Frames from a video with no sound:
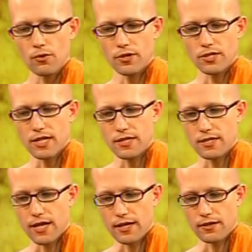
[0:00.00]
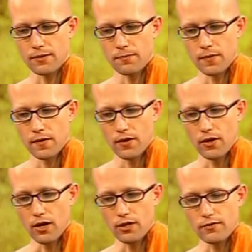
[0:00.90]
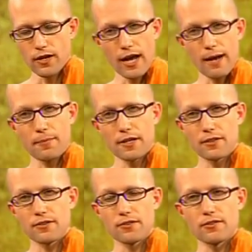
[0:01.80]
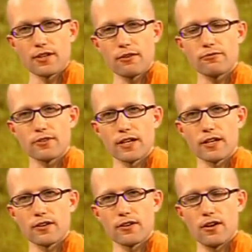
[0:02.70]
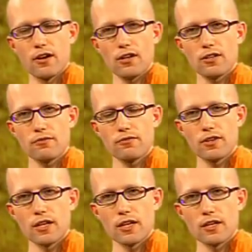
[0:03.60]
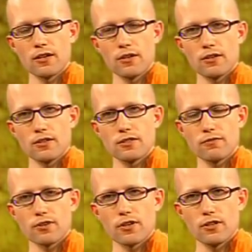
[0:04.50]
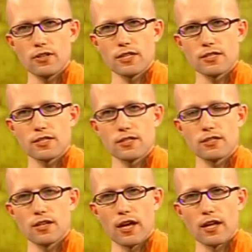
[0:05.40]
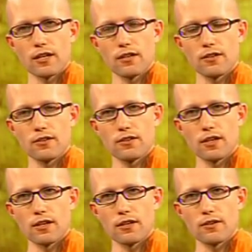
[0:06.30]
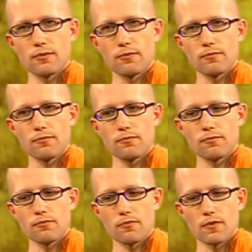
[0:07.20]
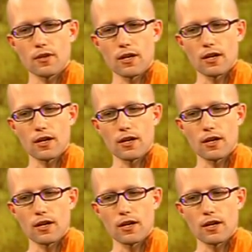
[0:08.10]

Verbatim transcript: which says that all of our happiness and suffering, all of the difficulties and, and uh,